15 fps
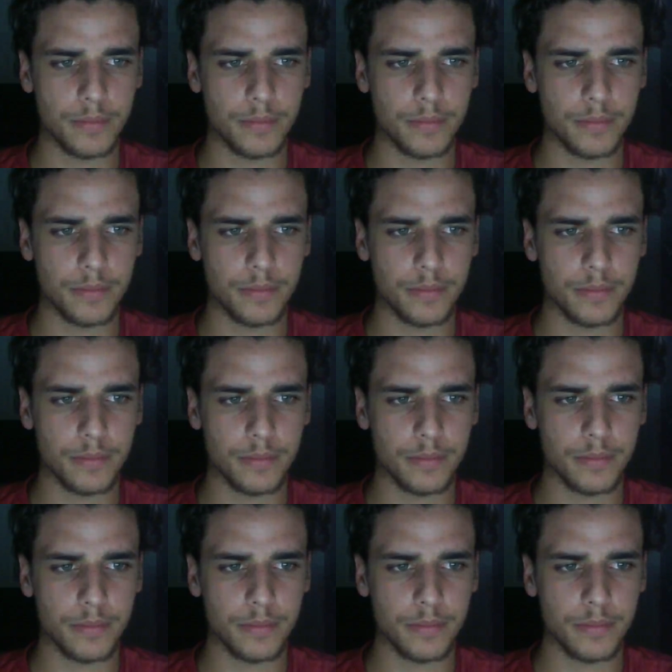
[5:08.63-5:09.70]

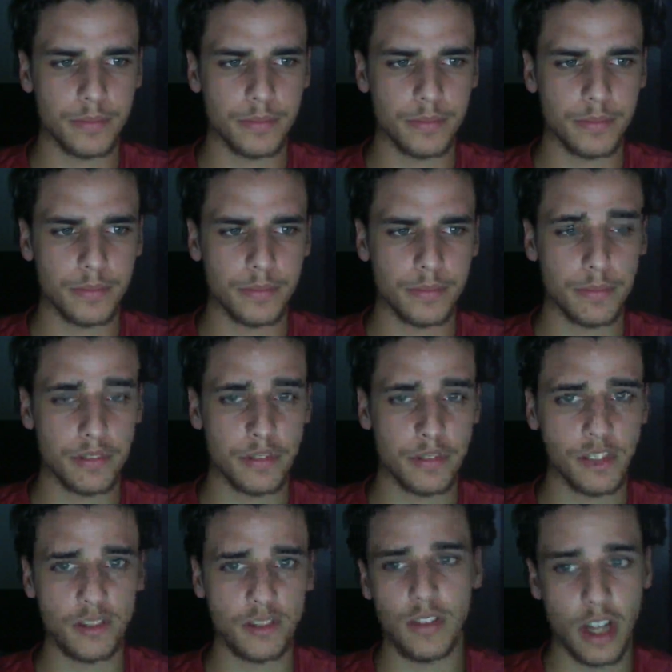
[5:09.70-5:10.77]
the number of
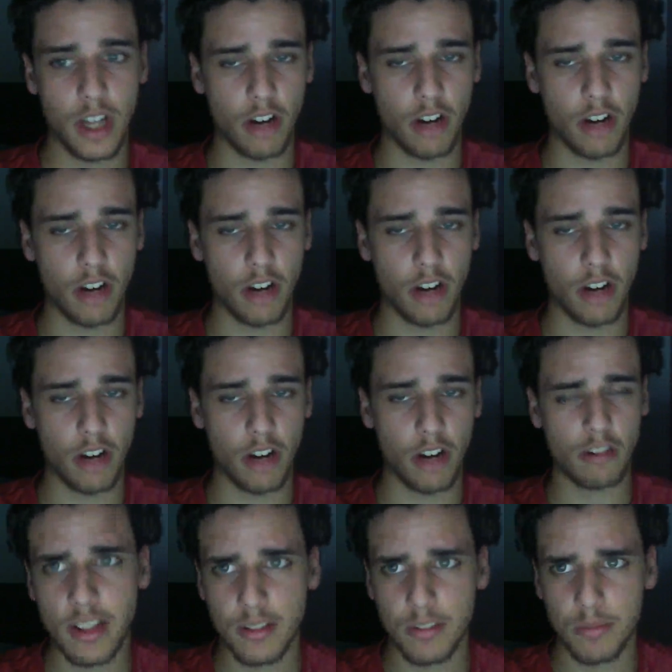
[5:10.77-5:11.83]
the current charge
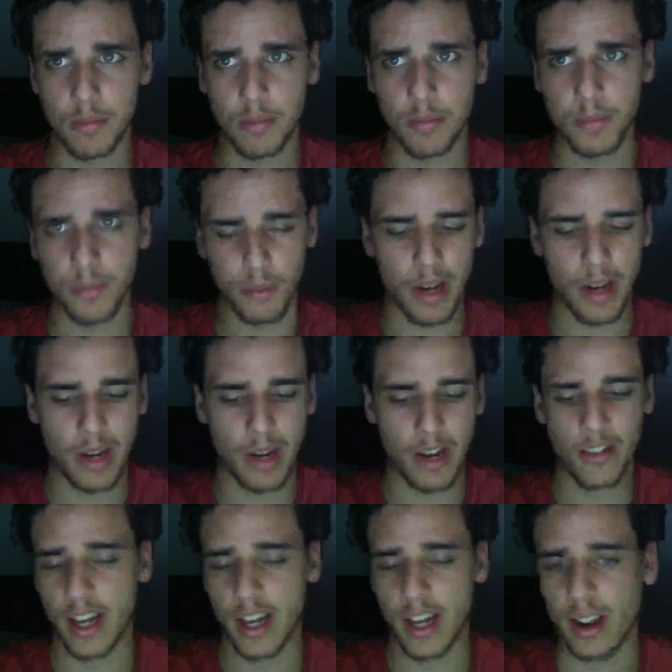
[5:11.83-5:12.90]
state the player is
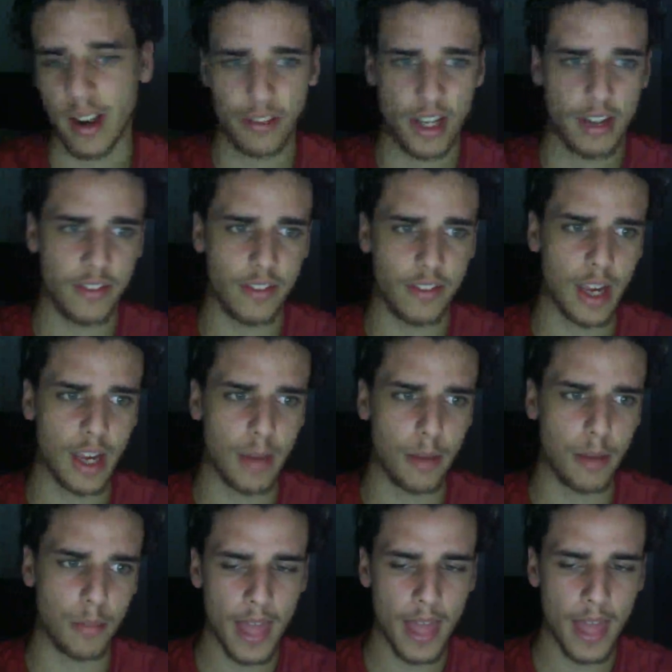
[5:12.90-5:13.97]
at the end of the game,
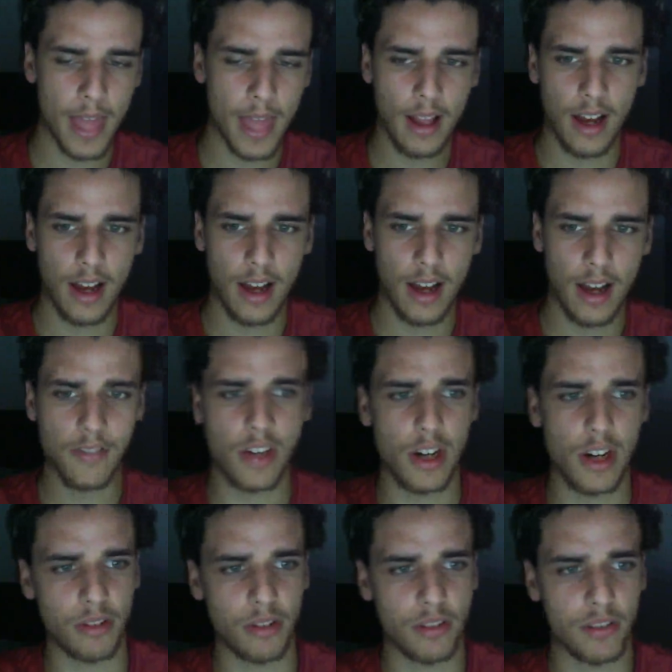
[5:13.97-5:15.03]
the
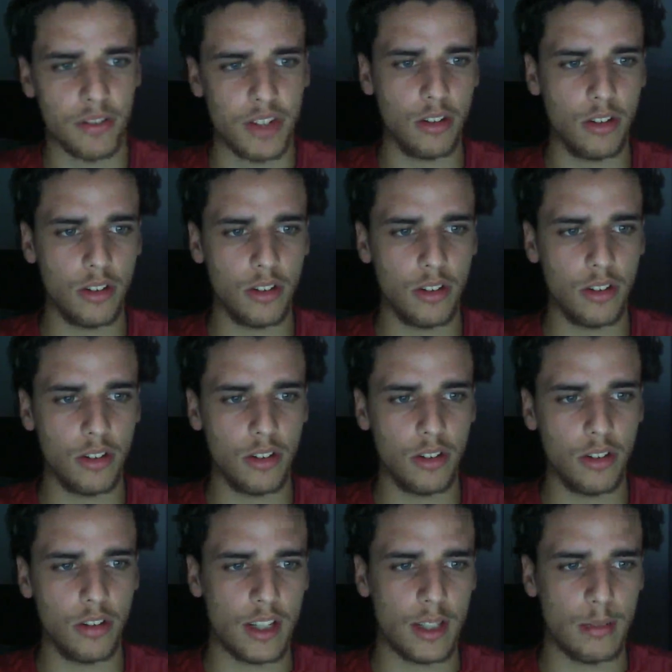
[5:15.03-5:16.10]
number of kills of each
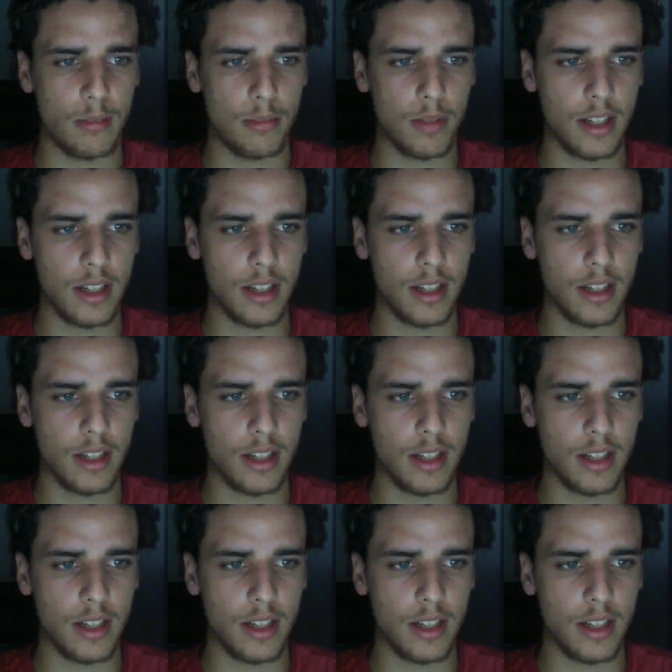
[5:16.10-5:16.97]
team, and the